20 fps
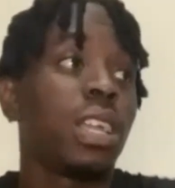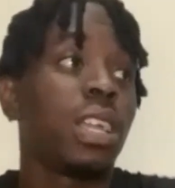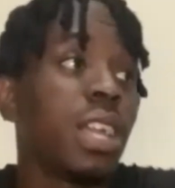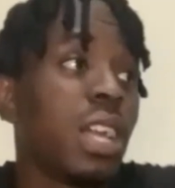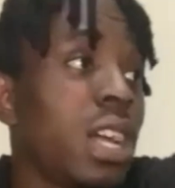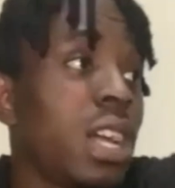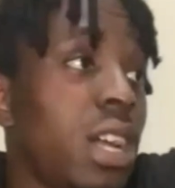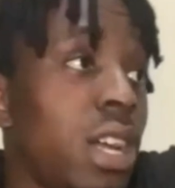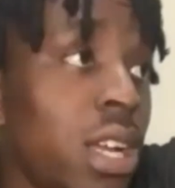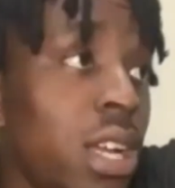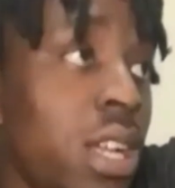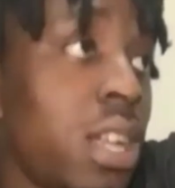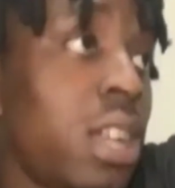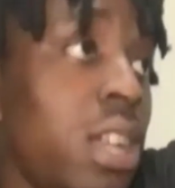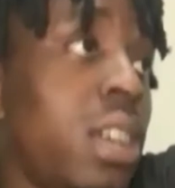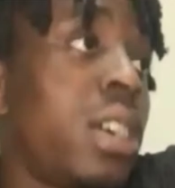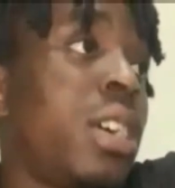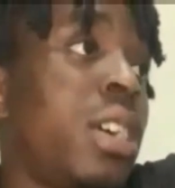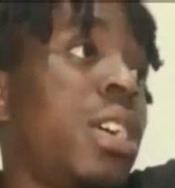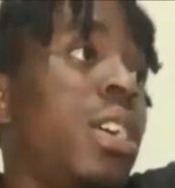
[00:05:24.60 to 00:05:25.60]
Yeah,
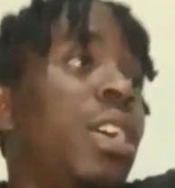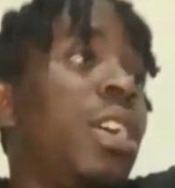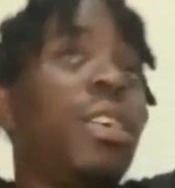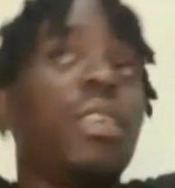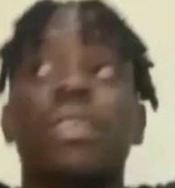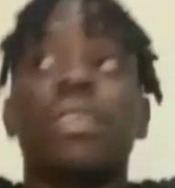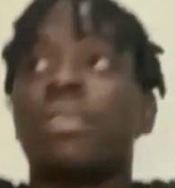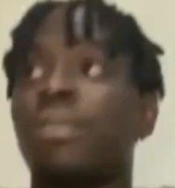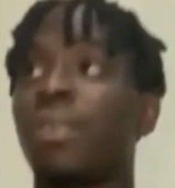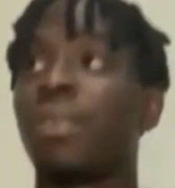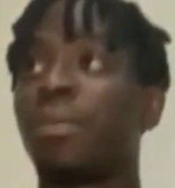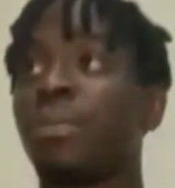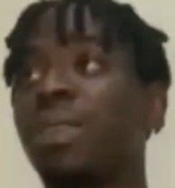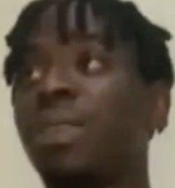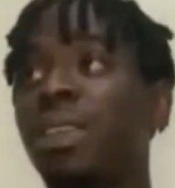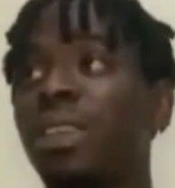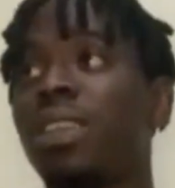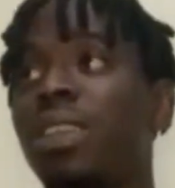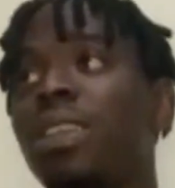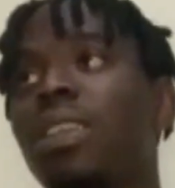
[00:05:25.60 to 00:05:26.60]
for
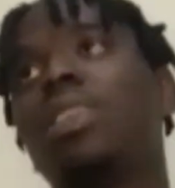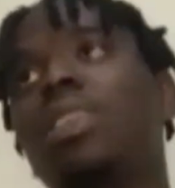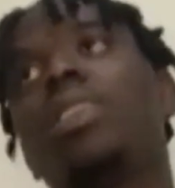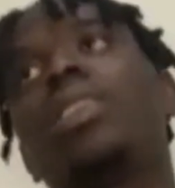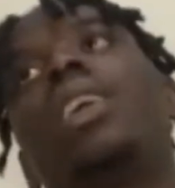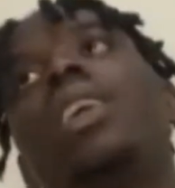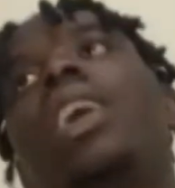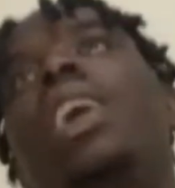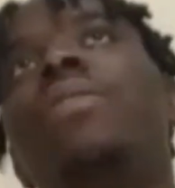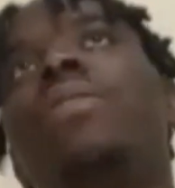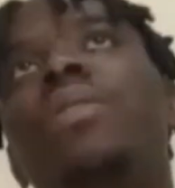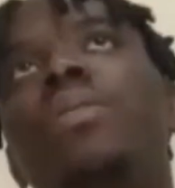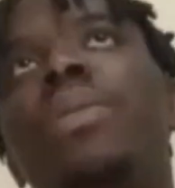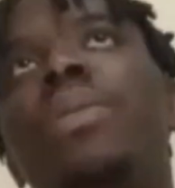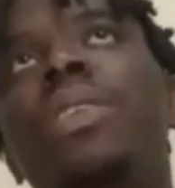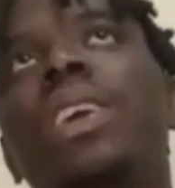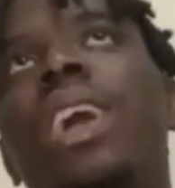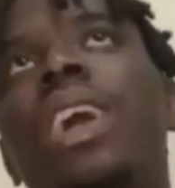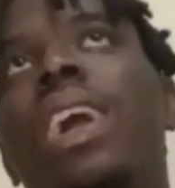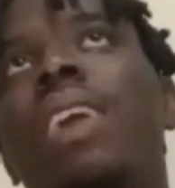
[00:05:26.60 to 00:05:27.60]
me,
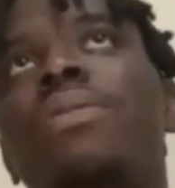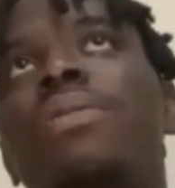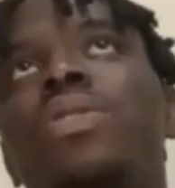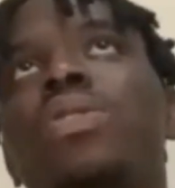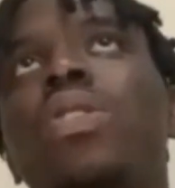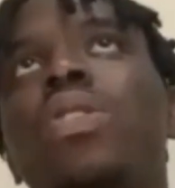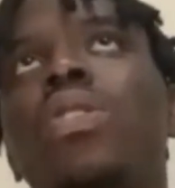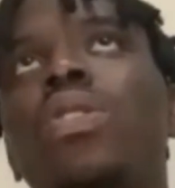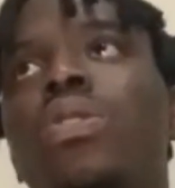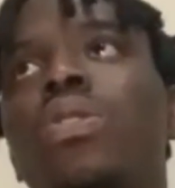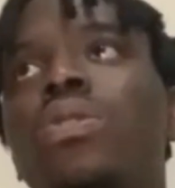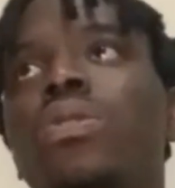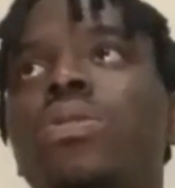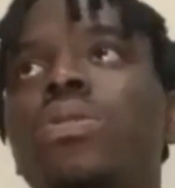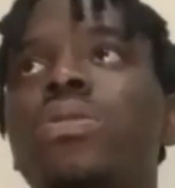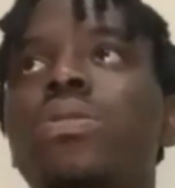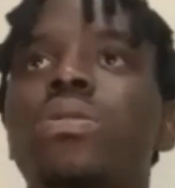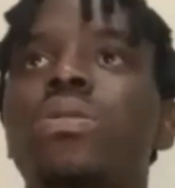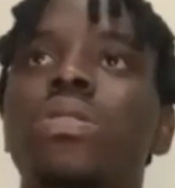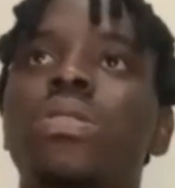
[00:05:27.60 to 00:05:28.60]
everybody have his
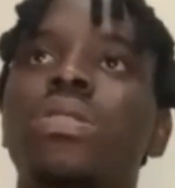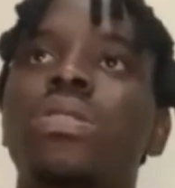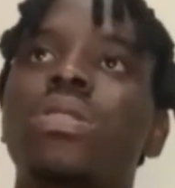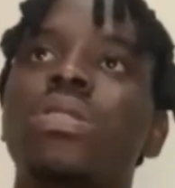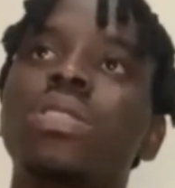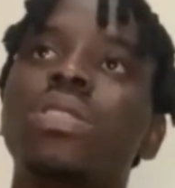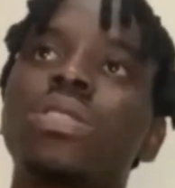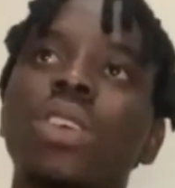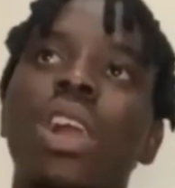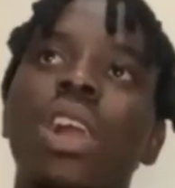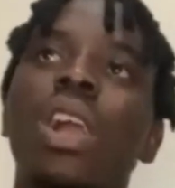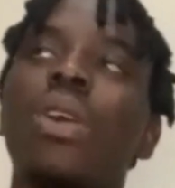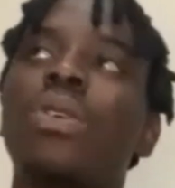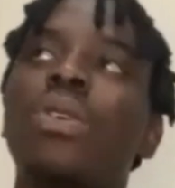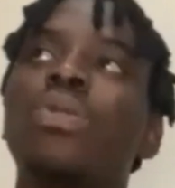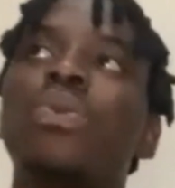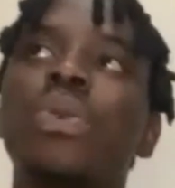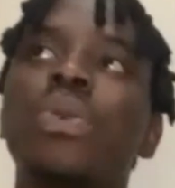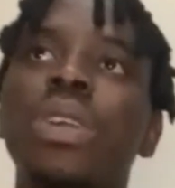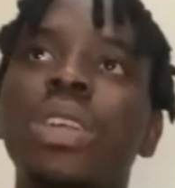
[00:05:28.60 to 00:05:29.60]
own, it's our
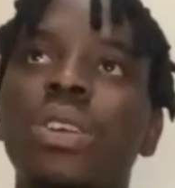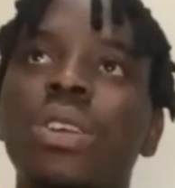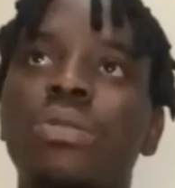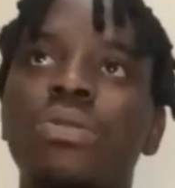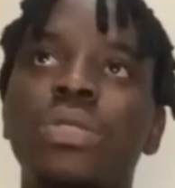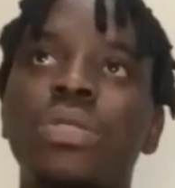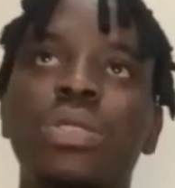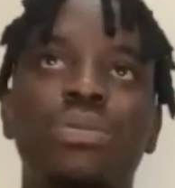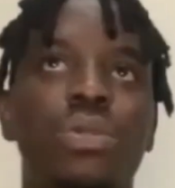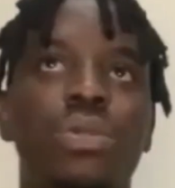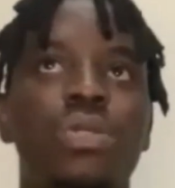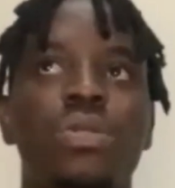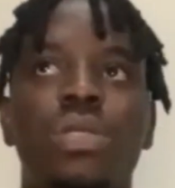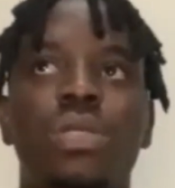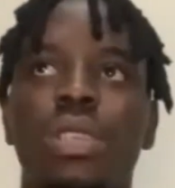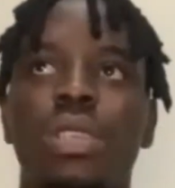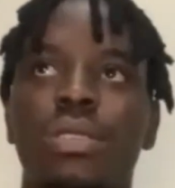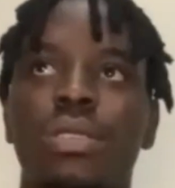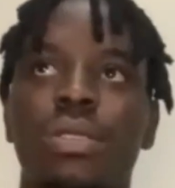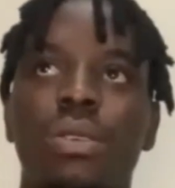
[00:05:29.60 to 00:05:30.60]
own way of doing
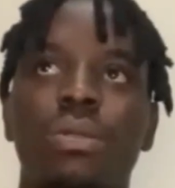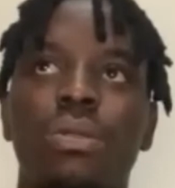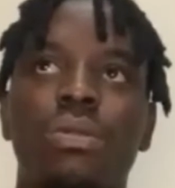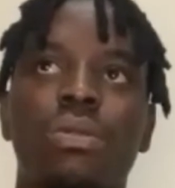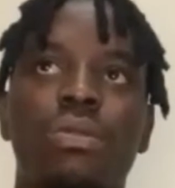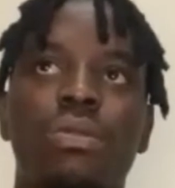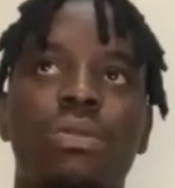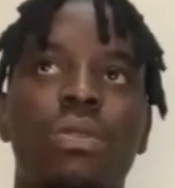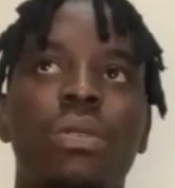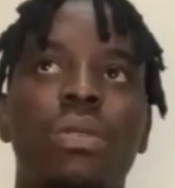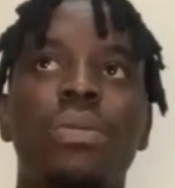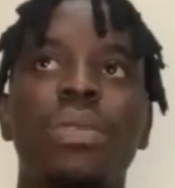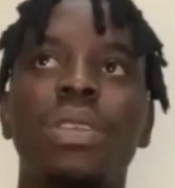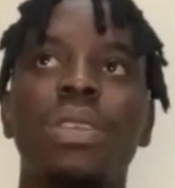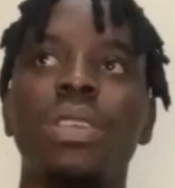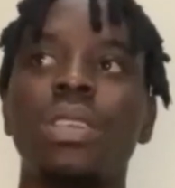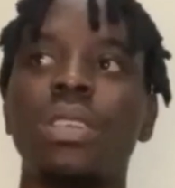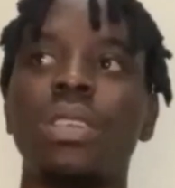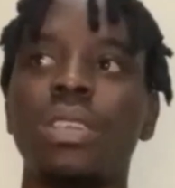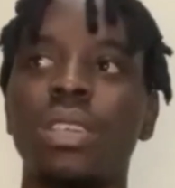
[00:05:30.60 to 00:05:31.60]
music though. For
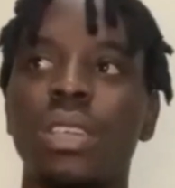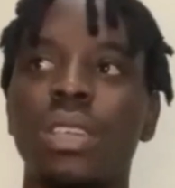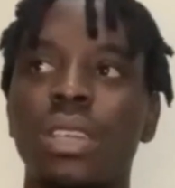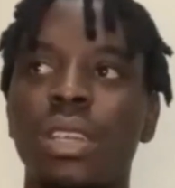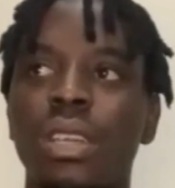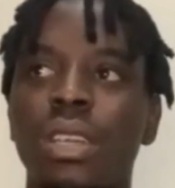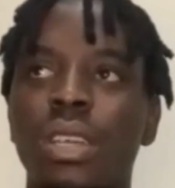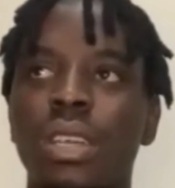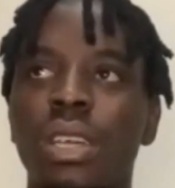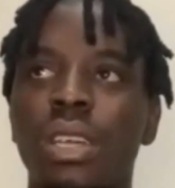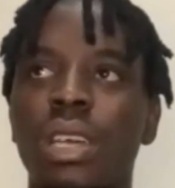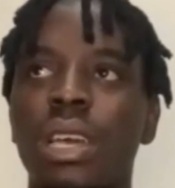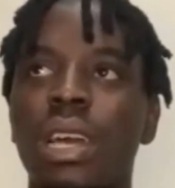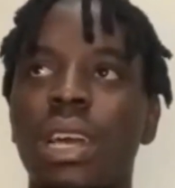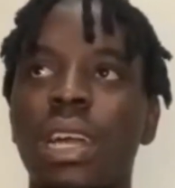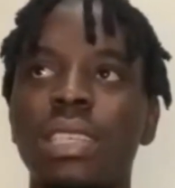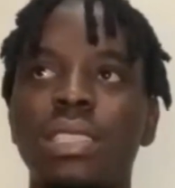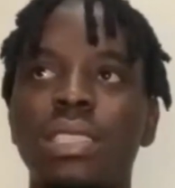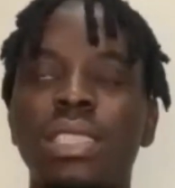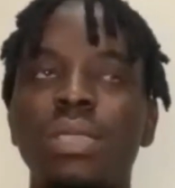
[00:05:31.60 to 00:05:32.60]
me,
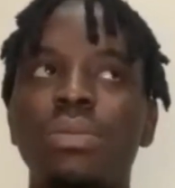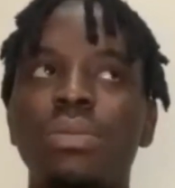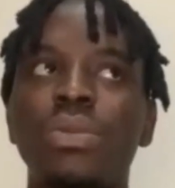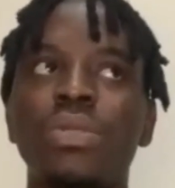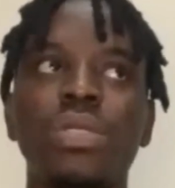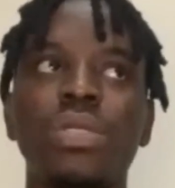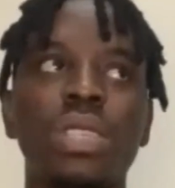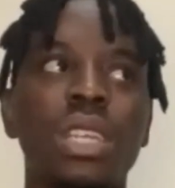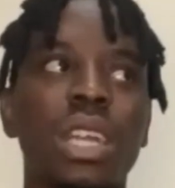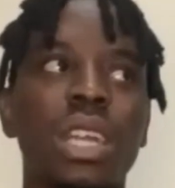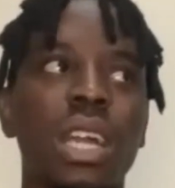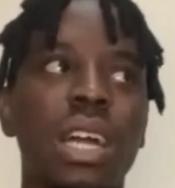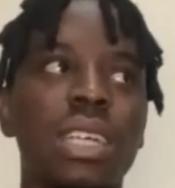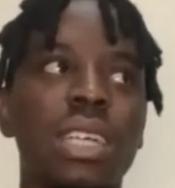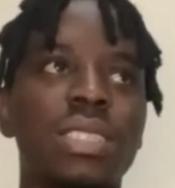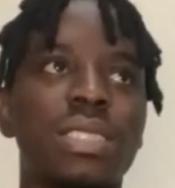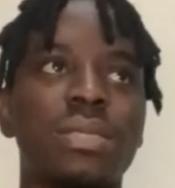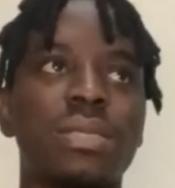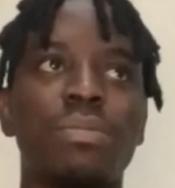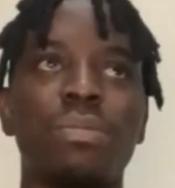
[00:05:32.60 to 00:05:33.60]
I see music
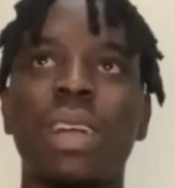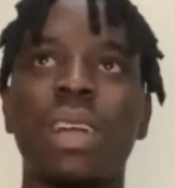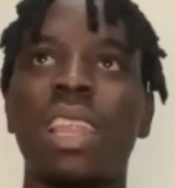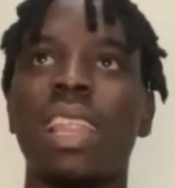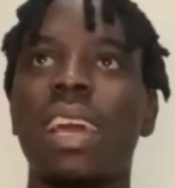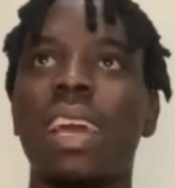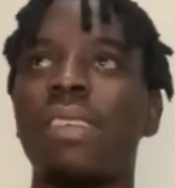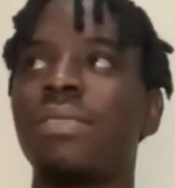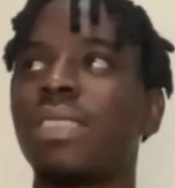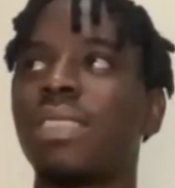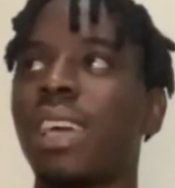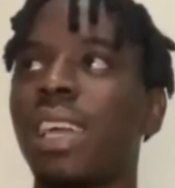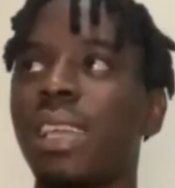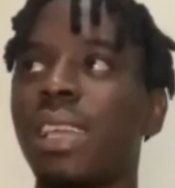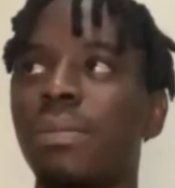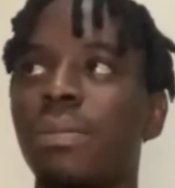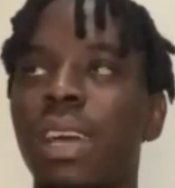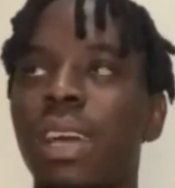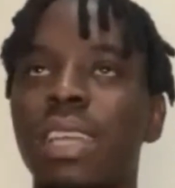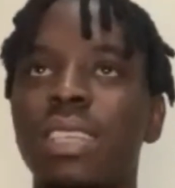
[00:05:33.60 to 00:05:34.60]
as my
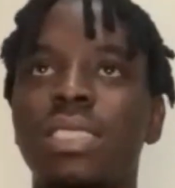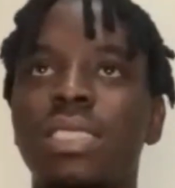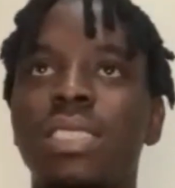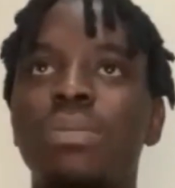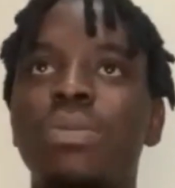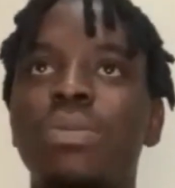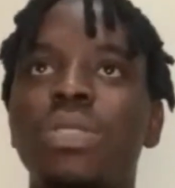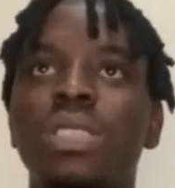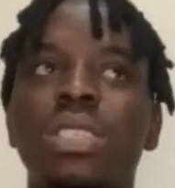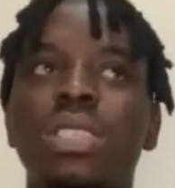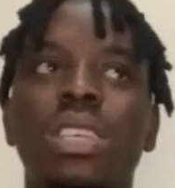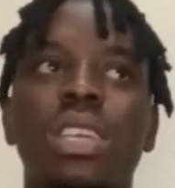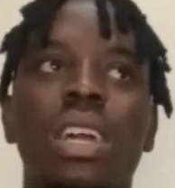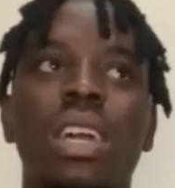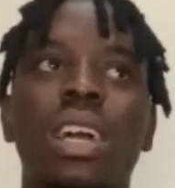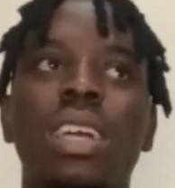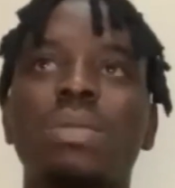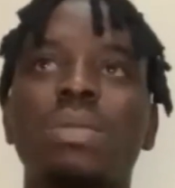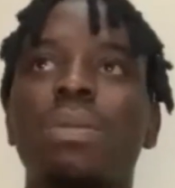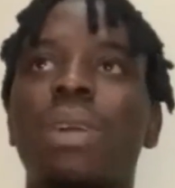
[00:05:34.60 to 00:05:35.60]
lifetime. I see music
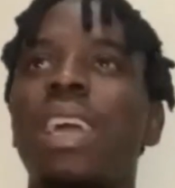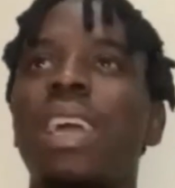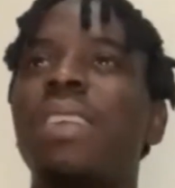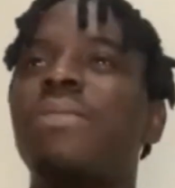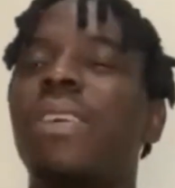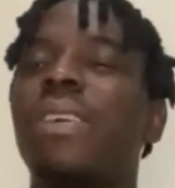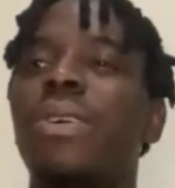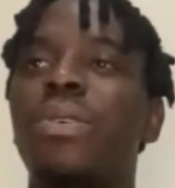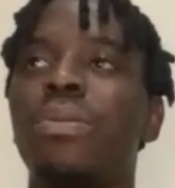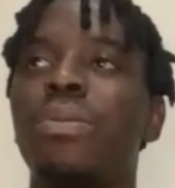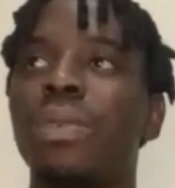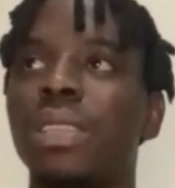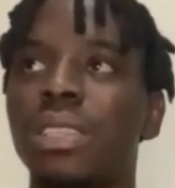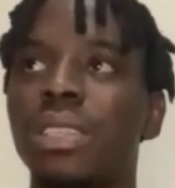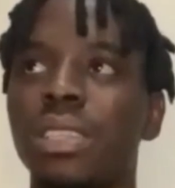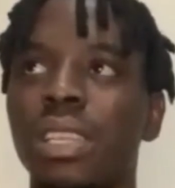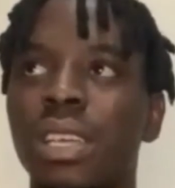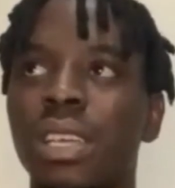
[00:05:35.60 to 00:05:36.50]
as my environment.